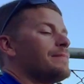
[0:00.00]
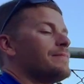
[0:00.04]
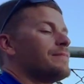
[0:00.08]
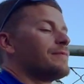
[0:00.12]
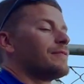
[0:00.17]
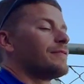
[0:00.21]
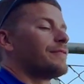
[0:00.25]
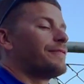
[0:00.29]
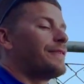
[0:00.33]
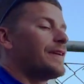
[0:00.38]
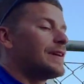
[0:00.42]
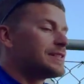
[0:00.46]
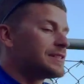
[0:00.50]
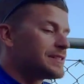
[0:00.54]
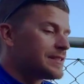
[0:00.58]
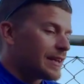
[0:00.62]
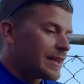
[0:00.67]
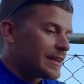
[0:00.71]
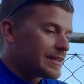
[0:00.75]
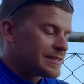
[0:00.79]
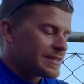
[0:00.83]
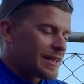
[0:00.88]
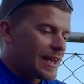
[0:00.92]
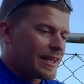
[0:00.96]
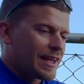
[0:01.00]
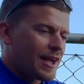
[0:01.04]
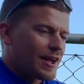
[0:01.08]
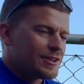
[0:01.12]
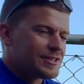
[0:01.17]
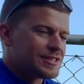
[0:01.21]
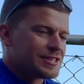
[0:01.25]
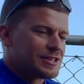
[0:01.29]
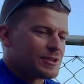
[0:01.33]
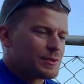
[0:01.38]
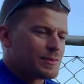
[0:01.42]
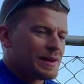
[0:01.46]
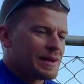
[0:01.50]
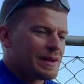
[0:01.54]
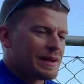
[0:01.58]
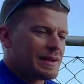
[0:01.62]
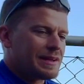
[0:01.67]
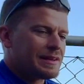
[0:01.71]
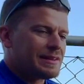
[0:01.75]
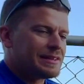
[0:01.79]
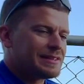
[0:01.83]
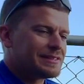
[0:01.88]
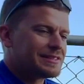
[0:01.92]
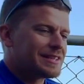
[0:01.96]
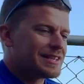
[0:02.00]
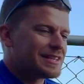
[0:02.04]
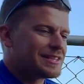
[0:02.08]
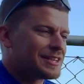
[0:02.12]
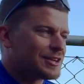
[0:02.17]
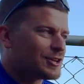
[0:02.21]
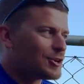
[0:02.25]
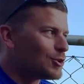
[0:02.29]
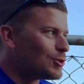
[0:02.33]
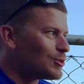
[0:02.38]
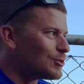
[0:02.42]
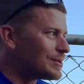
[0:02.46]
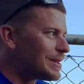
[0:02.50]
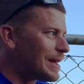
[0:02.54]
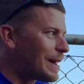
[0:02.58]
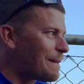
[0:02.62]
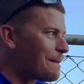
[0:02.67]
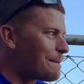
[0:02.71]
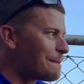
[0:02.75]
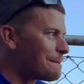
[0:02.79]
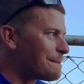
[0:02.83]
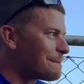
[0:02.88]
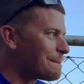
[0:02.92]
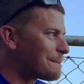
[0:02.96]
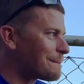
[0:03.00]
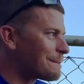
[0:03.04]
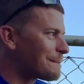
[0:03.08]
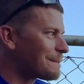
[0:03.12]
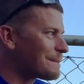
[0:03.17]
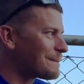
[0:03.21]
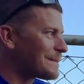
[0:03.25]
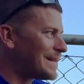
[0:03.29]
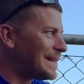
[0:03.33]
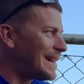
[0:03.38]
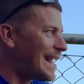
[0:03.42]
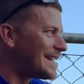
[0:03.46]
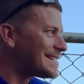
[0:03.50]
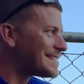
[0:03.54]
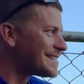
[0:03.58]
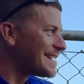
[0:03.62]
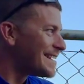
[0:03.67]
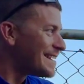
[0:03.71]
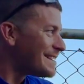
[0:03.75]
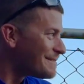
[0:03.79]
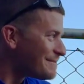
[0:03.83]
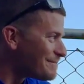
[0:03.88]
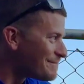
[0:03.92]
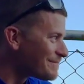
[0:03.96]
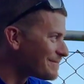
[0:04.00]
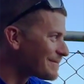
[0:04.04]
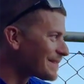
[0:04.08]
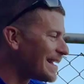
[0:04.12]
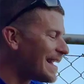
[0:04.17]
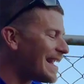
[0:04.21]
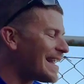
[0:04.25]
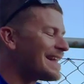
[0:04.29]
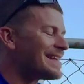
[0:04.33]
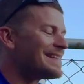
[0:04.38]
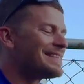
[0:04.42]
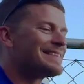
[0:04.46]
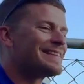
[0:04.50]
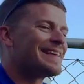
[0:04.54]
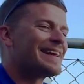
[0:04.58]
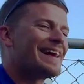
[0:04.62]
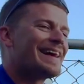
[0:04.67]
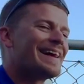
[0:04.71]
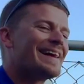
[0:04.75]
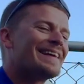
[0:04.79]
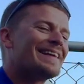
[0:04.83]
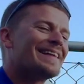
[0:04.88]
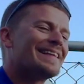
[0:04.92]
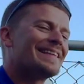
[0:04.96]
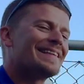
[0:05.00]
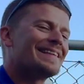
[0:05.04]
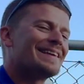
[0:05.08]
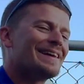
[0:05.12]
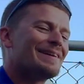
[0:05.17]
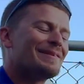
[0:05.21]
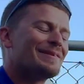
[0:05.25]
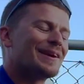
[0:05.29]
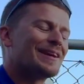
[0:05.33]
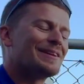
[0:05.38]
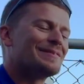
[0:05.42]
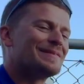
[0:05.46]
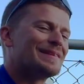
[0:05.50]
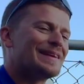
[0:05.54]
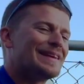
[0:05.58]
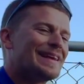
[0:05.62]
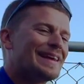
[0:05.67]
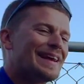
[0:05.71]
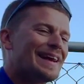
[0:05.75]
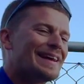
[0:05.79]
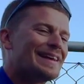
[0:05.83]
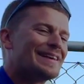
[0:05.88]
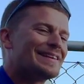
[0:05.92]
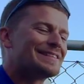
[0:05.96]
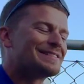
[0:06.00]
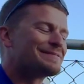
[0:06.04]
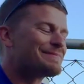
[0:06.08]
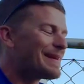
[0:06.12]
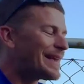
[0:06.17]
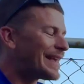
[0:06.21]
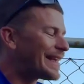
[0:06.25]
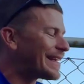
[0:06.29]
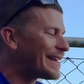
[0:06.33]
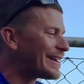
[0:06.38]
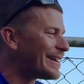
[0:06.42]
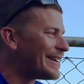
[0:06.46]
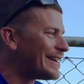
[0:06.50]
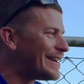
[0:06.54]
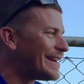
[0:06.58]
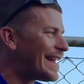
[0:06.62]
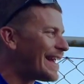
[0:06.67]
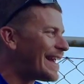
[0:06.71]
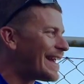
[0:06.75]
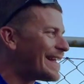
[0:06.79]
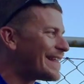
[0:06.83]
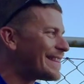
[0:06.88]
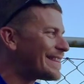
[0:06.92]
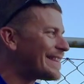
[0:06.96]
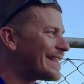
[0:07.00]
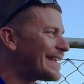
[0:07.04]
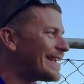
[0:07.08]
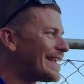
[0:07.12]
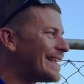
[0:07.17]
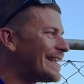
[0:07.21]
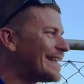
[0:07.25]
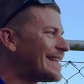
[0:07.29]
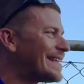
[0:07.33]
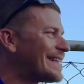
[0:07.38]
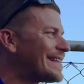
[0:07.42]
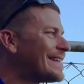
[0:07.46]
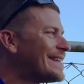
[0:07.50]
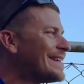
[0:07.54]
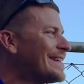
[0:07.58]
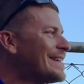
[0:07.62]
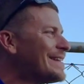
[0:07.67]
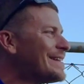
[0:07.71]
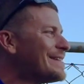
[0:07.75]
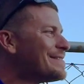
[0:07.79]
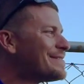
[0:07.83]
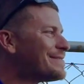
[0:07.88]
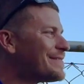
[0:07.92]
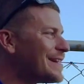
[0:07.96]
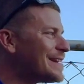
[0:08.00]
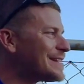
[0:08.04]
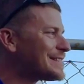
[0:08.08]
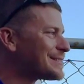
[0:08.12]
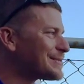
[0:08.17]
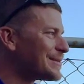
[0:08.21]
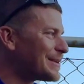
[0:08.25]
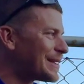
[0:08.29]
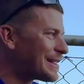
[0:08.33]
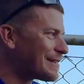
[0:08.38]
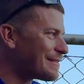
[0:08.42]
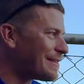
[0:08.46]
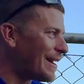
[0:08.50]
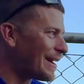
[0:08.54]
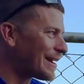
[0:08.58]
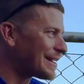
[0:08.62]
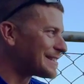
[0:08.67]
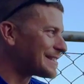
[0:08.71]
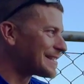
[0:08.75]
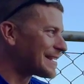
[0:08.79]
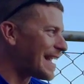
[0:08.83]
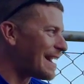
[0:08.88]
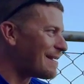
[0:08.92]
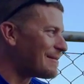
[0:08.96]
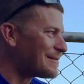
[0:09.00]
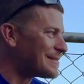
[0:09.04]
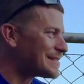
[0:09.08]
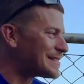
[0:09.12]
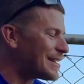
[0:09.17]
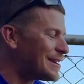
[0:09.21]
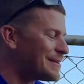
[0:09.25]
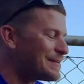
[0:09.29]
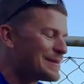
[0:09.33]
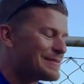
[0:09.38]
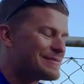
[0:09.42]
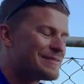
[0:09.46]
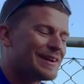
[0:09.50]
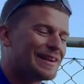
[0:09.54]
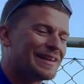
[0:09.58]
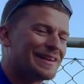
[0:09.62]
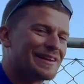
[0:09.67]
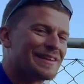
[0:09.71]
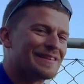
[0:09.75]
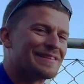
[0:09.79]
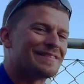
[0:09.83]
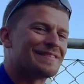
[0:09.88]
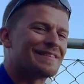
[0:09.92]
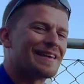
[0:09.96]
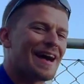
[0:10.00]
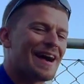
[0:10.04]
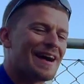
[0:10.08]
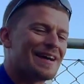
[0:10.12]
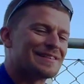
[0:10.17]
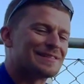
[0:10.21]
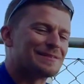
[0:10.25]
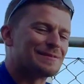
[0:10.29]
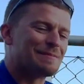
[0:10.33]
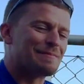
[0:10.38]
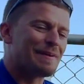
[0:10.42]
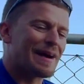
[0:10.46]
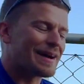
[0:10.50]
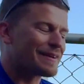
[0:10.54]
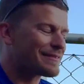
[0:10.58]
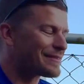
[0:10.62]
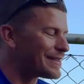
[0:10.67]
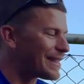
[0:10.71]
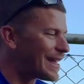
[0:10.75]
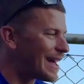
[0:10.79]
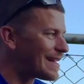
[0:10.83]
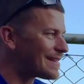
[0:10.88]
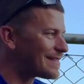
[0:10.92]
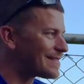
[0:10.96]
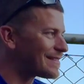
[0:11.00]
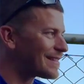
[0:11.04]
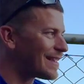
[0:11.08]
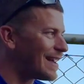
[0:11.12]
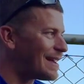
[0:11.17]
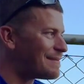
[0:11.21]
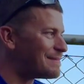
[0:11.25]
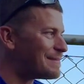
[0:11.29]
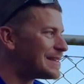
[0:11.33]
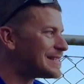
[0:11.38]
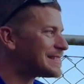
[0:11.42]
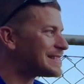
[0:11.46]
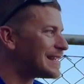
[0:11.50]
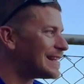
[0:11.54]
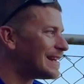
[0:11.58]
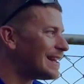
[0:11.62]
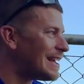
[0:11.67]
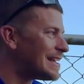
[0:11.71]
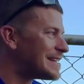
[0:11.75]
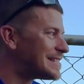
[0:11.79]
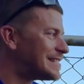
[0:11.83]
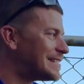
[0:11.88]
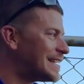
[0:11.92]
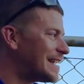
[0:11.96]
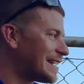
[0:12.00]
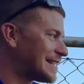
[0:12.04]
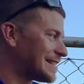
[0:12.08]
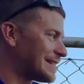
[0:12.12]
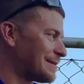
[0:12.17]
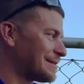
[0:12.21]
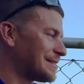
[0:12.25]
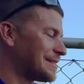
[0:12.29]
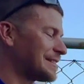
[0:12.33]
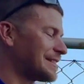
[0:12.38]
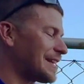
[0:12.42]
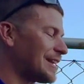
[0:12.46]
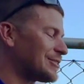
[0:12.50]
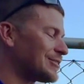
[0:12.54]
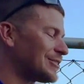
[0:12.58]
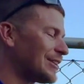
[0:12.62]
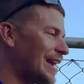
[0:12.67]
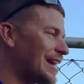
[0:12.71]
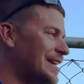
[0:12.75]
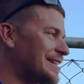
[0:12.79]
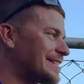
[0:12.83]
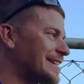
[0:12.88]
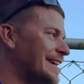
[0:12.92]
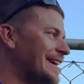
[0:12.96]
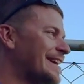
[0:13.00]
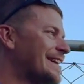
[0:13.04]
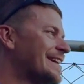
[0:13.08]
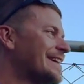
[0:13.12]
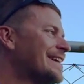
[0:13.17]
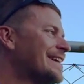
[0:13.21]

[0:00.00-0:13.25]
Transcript: First thing is I go to a city called Leicester, and... We're going to be speaking on the first week of Hungerton Camp, so it'll be really good to be back for that. I missed it last year because I was in Central Asia,